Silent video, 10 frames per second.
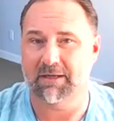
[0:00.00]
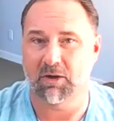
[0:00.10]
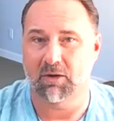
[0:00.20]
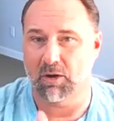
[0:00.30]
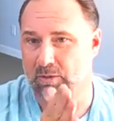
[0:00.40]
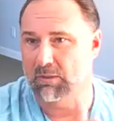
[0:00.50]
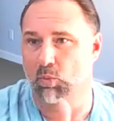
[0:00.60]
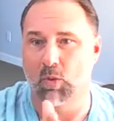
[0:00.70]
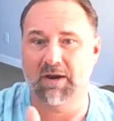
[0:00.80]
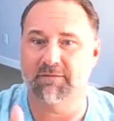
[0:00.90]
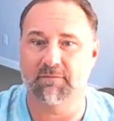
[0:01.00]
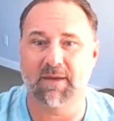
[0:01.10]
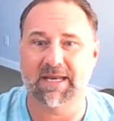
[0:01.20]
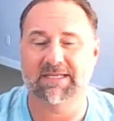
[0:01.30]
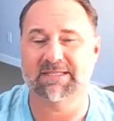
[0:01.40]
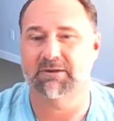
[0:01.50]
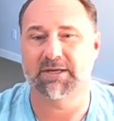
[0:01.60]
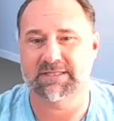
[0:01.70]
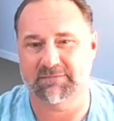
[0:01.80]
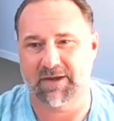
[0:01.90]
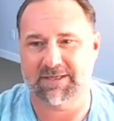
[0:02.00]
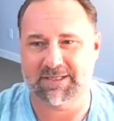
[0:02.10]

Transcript: You know, are we one of many series of us?